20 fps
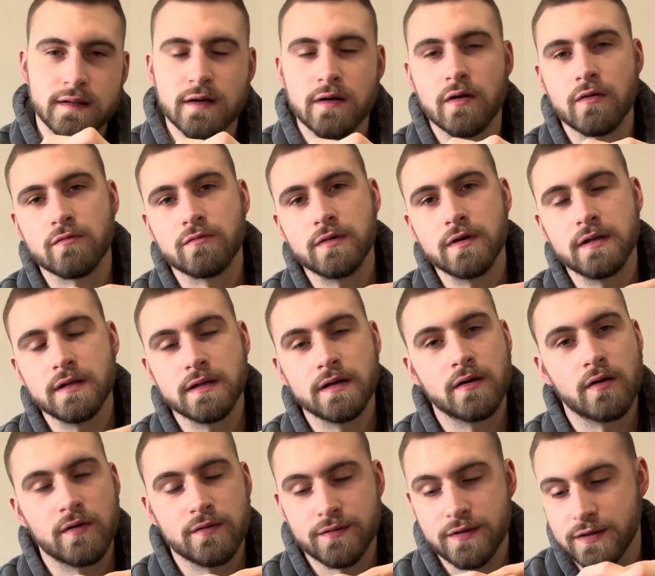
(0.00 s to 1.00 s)
They're really
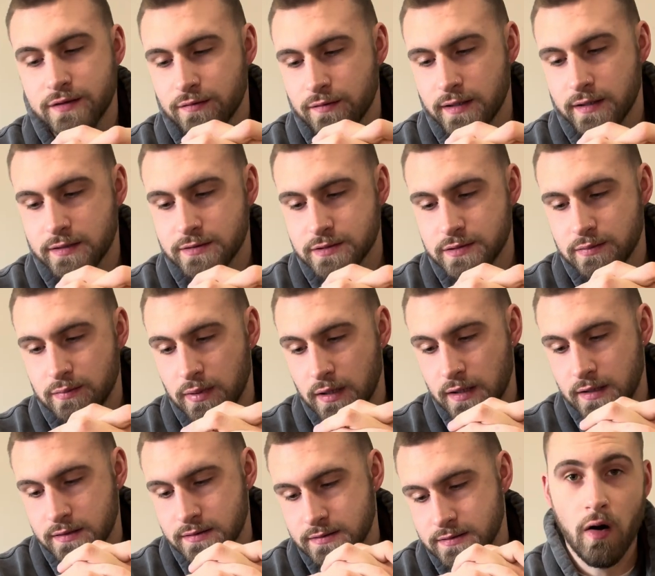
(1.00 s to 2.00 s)
only 300
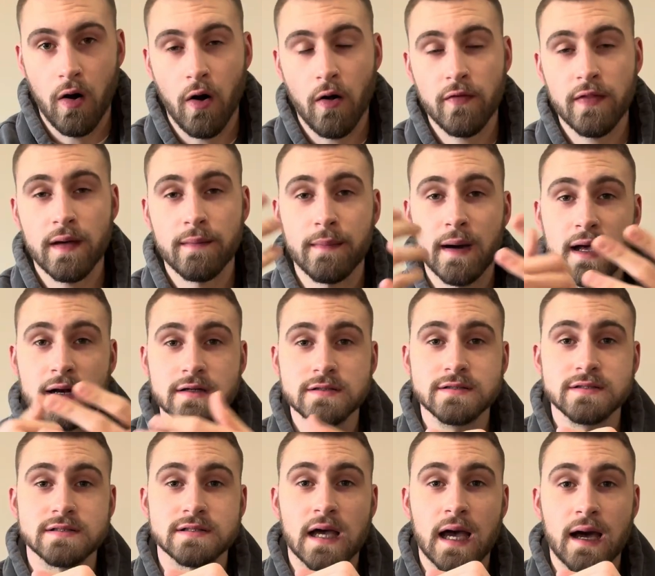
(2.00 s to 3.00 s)
bucks. All that
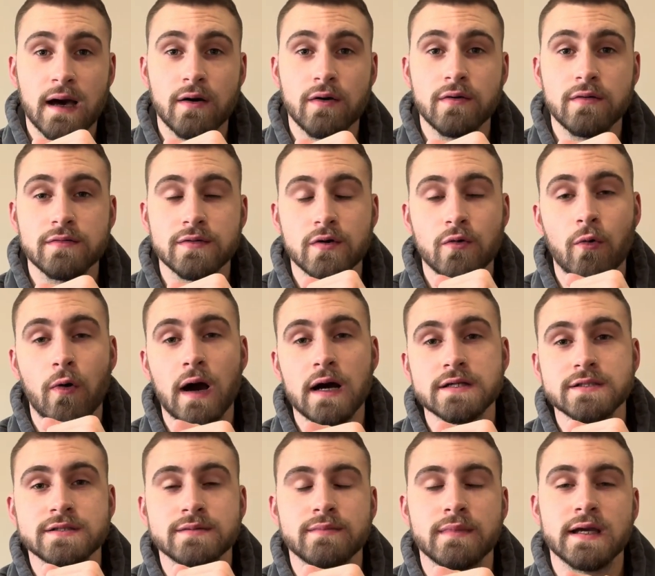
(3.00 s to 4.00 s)
matters is how the
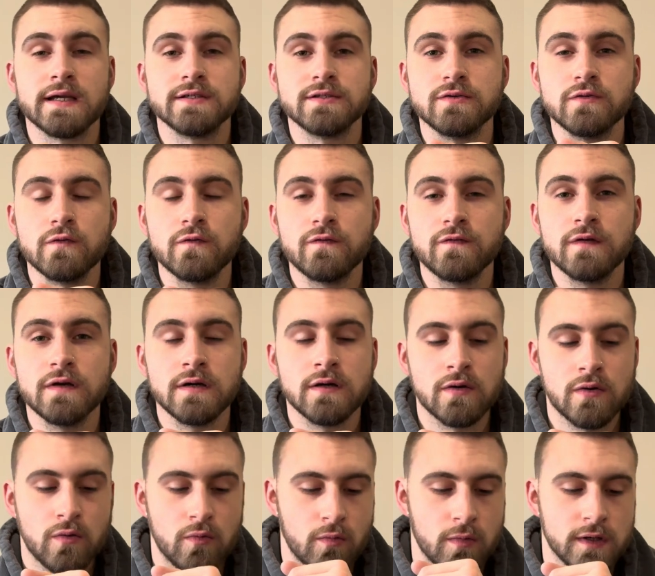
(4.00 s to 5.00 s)
watch makes you
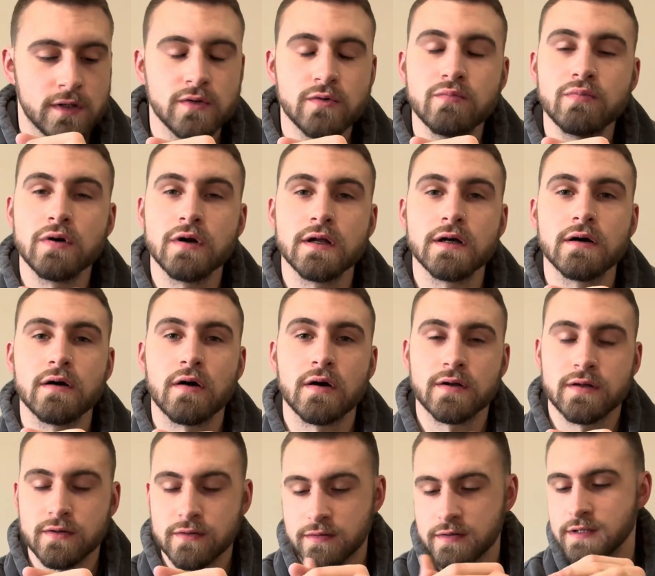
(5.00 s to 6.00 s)
feel when you put it
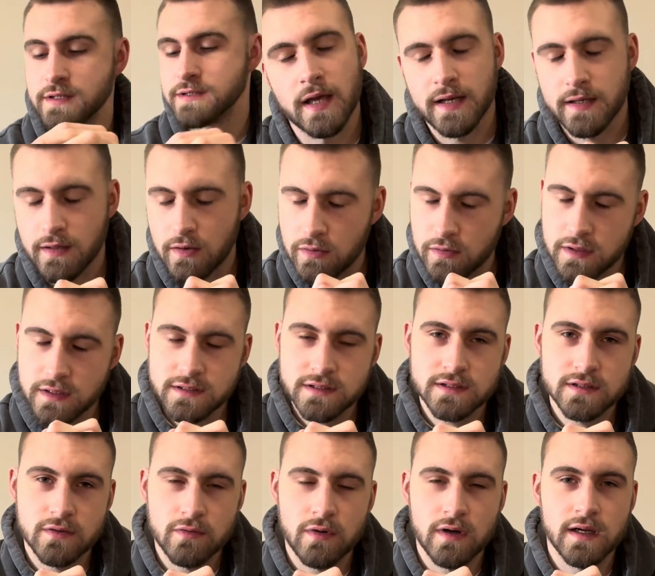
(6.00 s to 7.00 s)
on your wrist. And don't
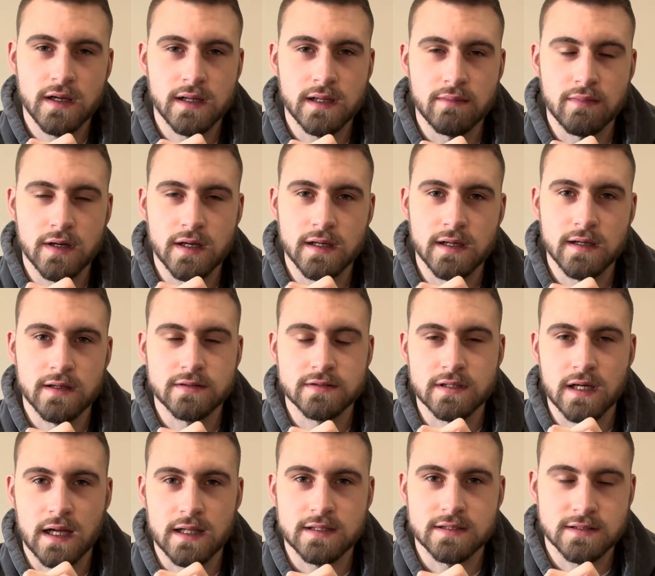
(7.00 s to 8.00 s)
listen to what anybody
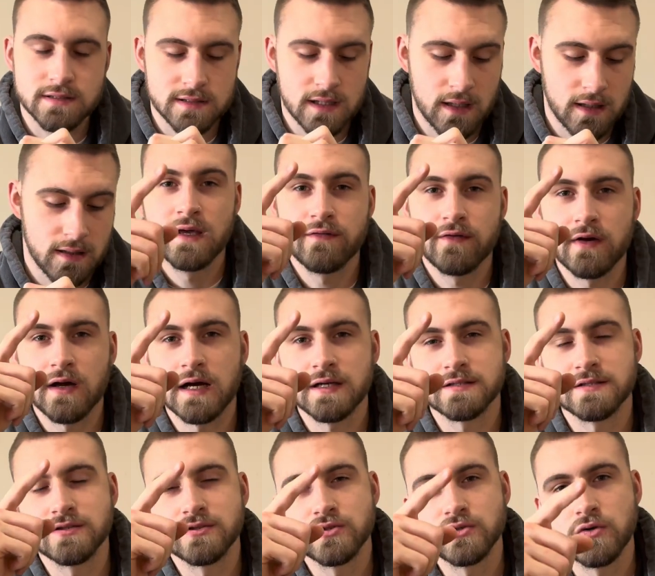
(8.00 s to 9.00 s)
else got to say. If you
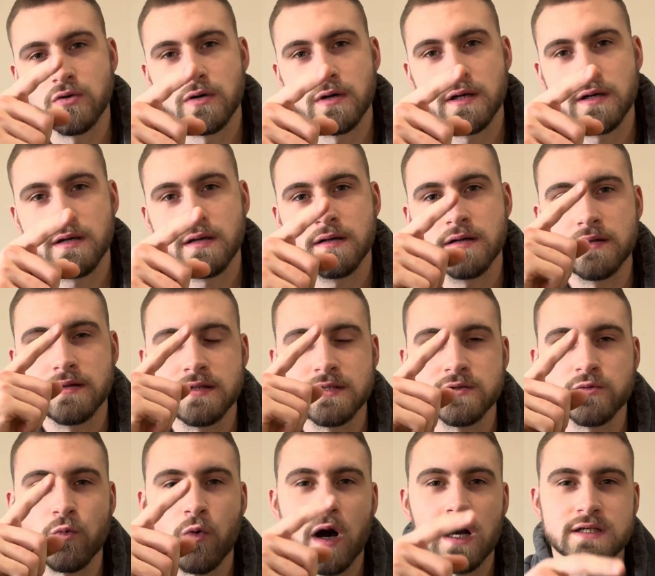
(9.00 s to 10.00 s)
guys enjoy
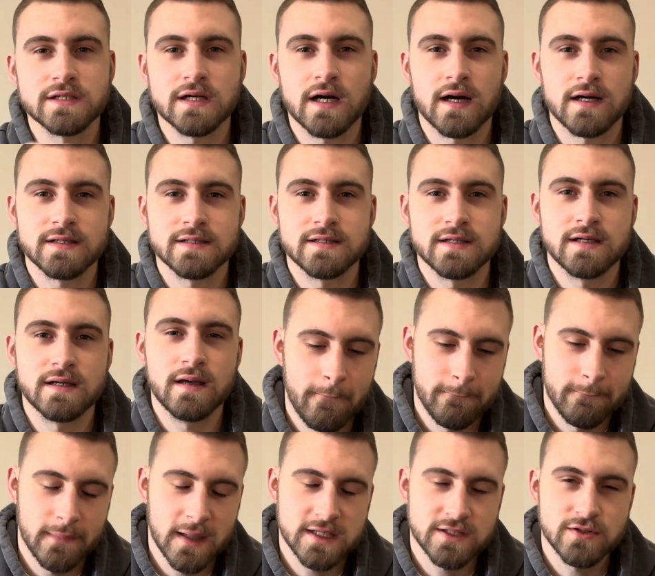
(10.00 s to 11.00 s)
this watch content,
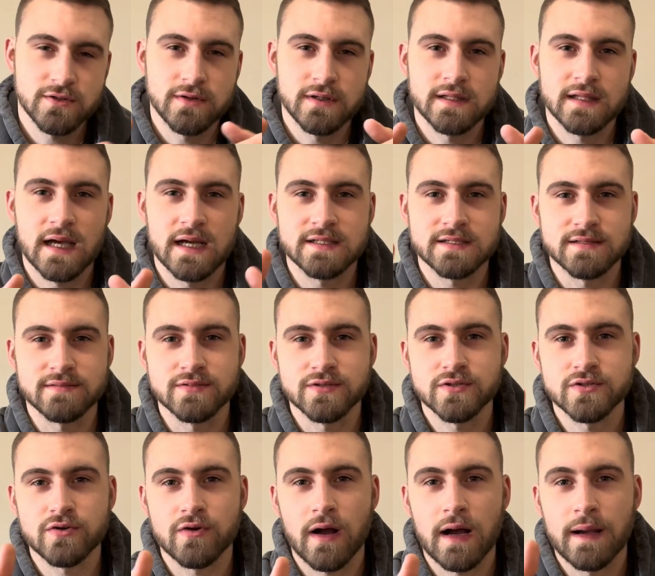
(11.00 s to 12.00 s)
make sure you hit that
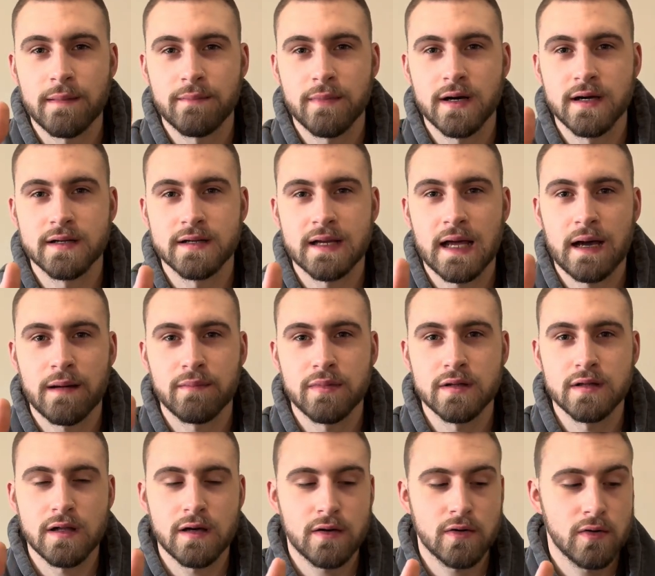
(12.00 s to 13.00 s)
subscribe button down
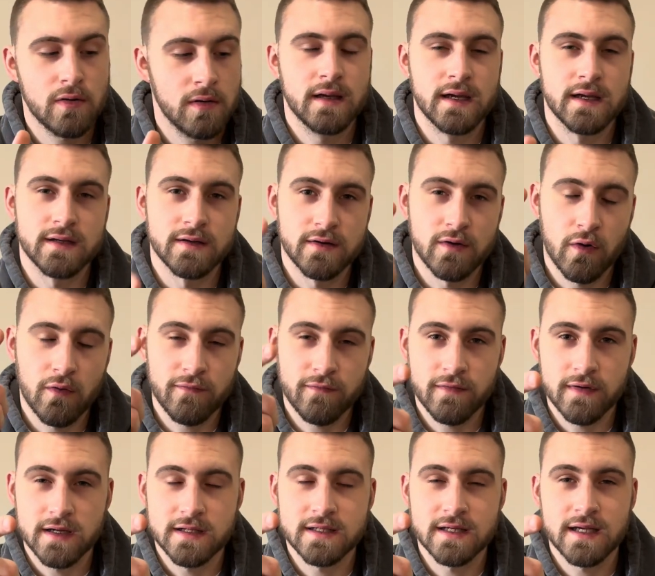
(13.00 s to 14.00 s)
below, and don't
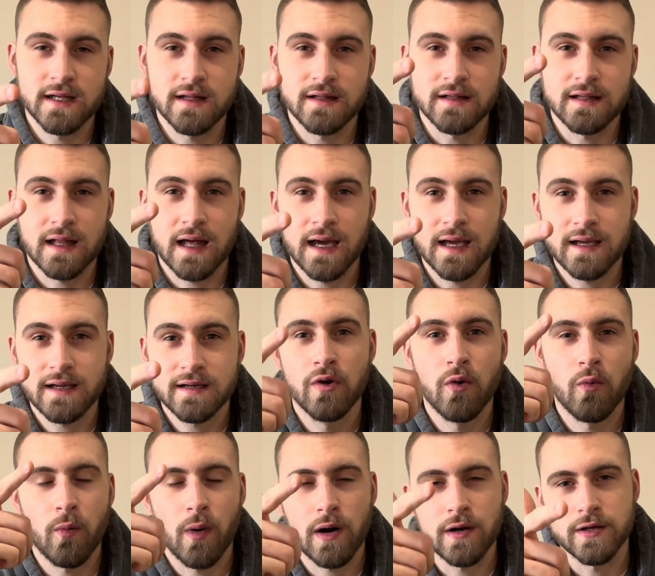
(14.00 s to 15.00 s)
forget to hit a like
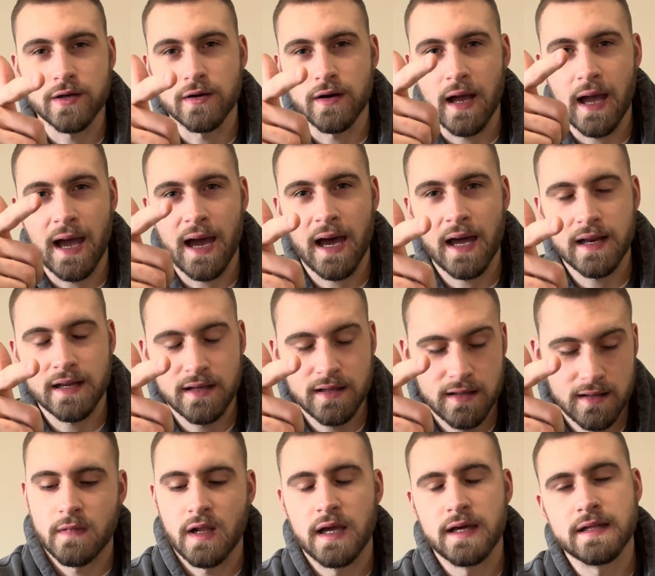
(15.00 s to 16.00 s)
while you're at it,
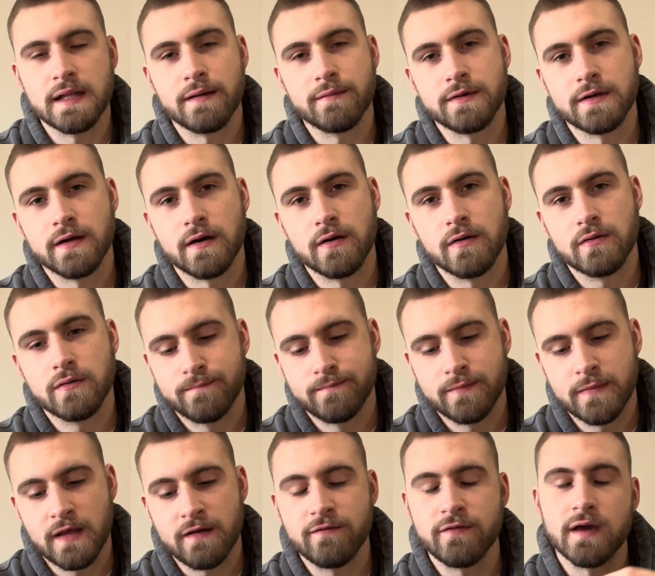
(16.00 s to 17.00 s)
and let me know
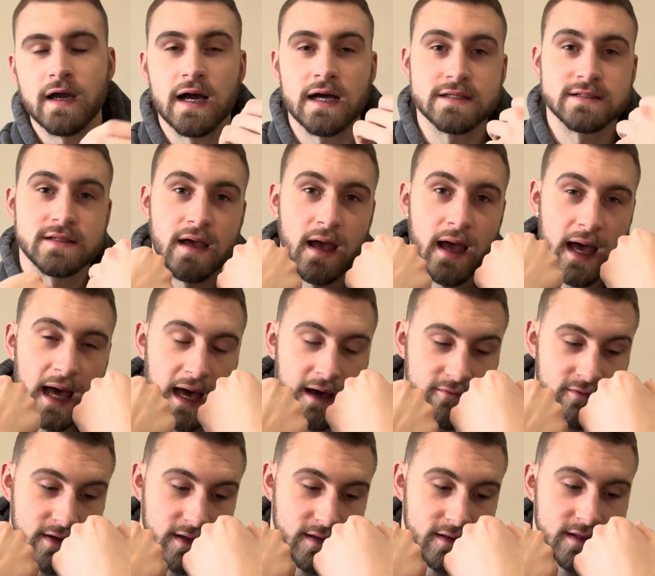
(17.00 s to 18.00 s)
if you guys
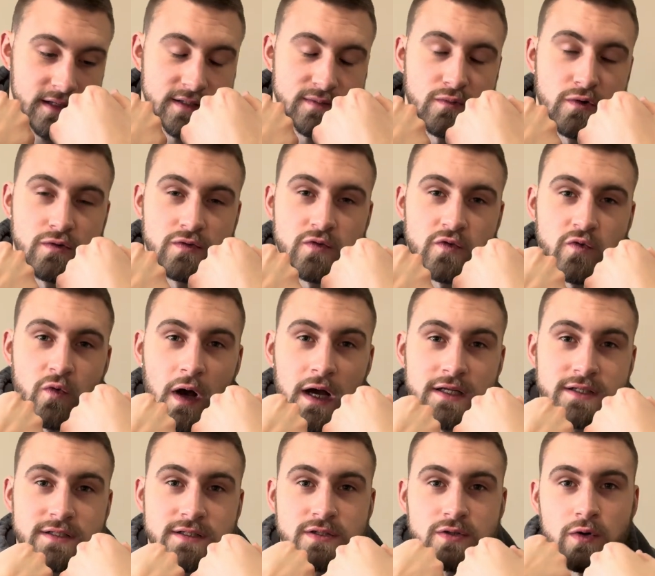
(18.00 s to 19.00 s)
have any of these moon
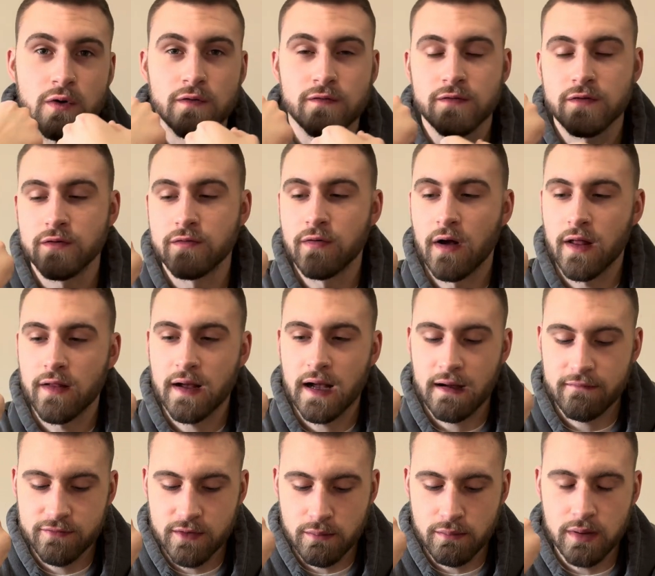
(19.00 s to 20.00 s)
swatches, or if you'd rather
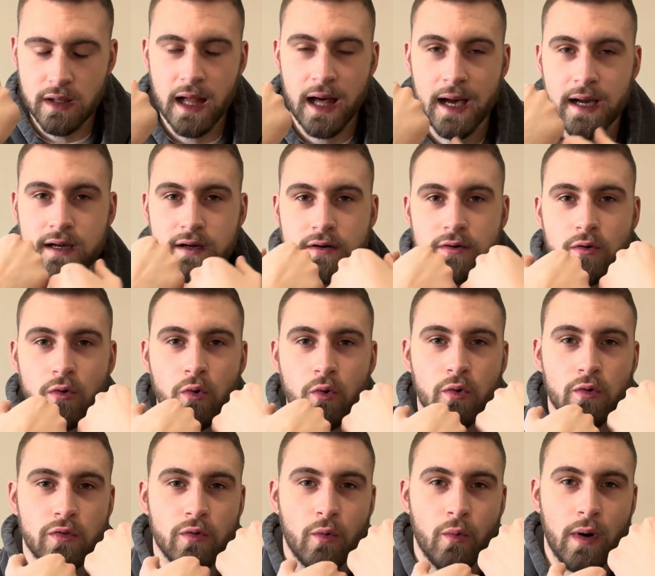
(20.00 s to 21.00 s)
have the black
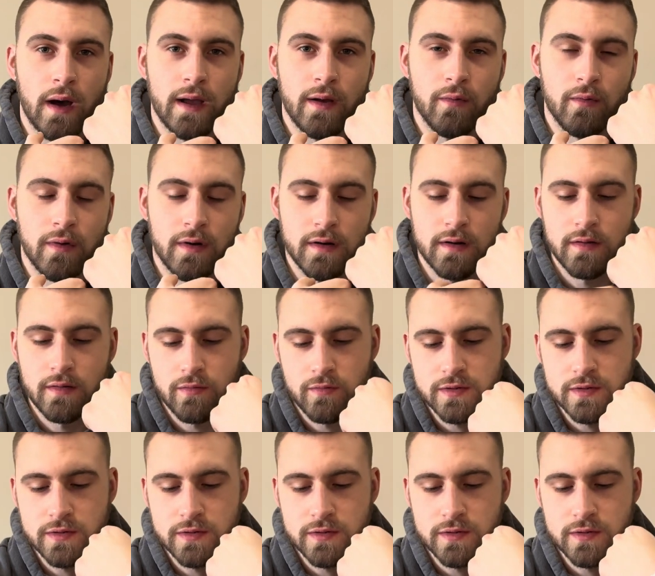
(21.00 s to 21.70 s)
or the white one.